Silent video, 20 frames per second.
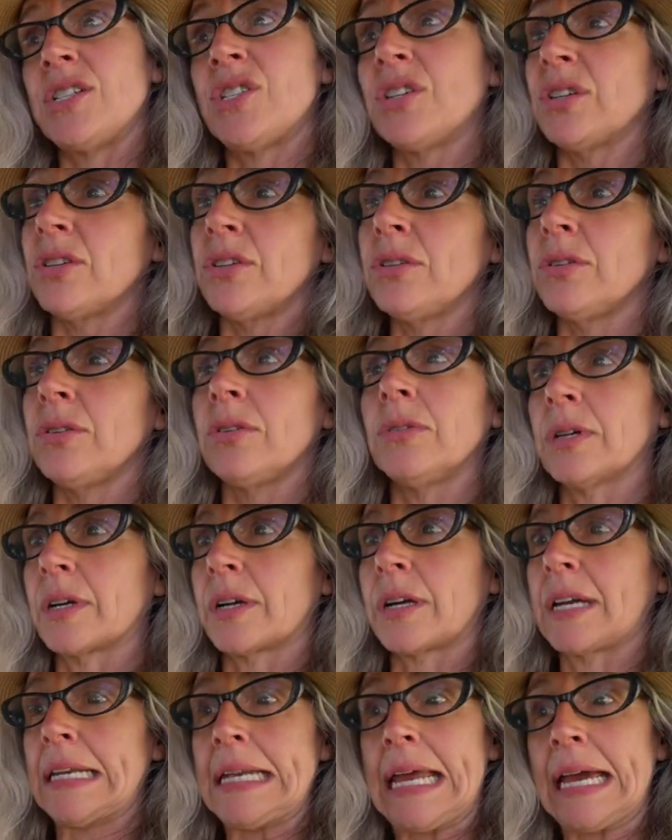to or
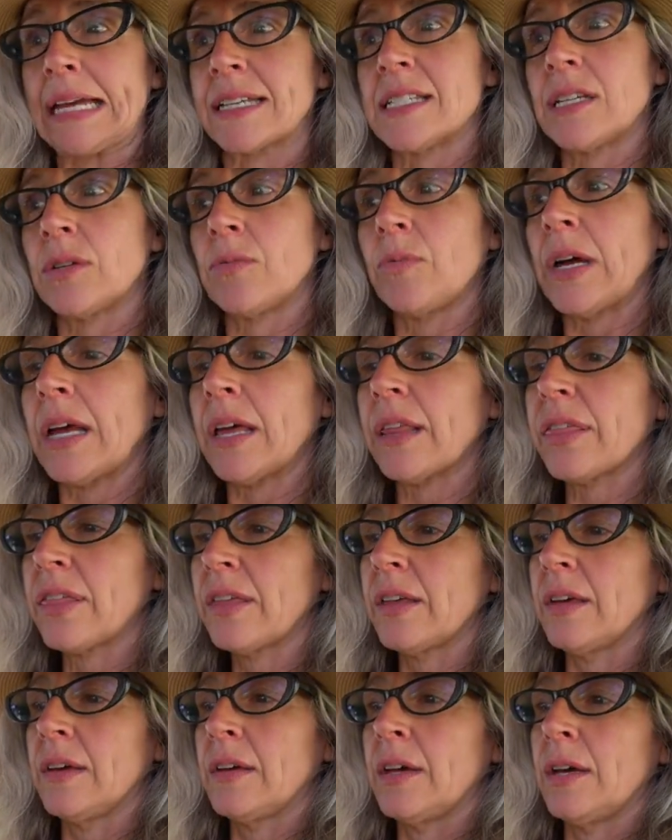connected
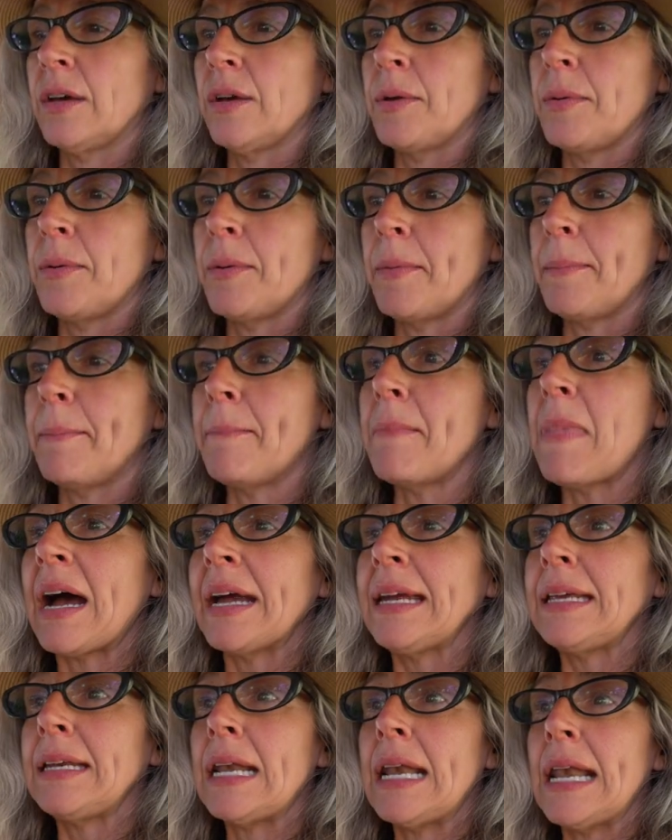with
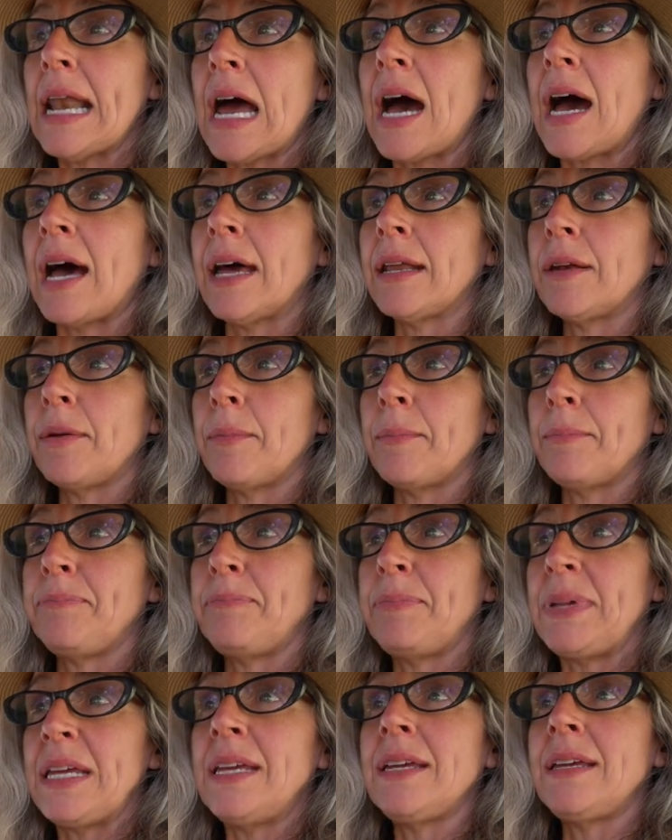might not
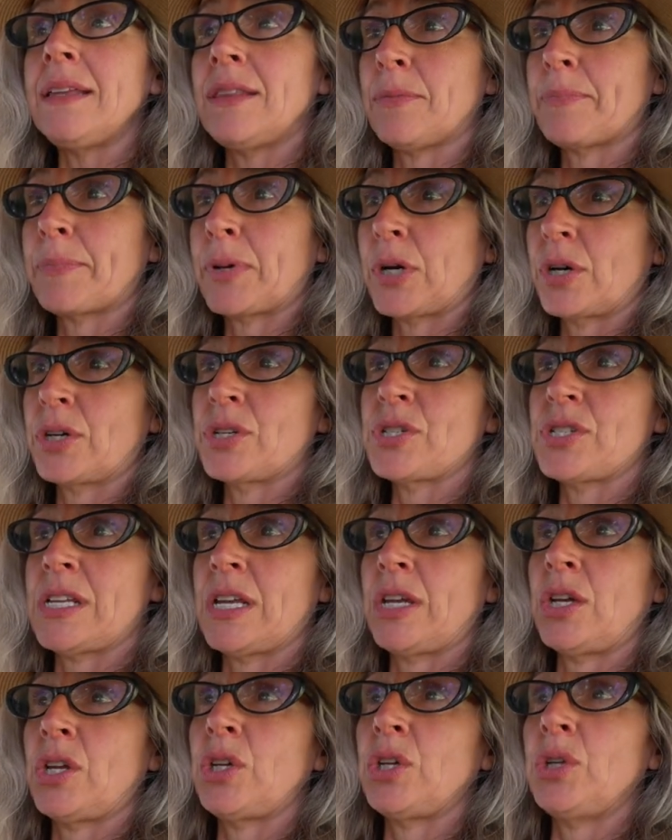be the
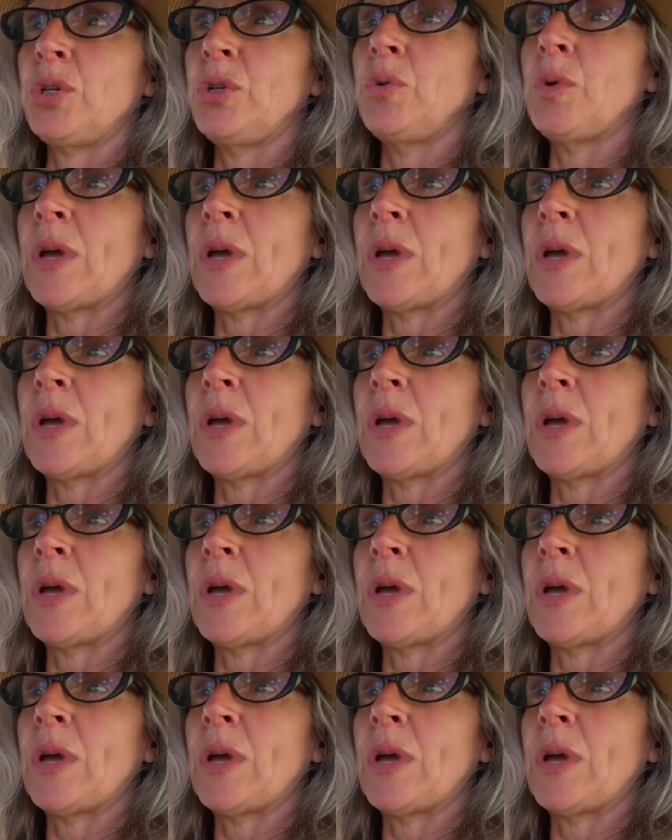person who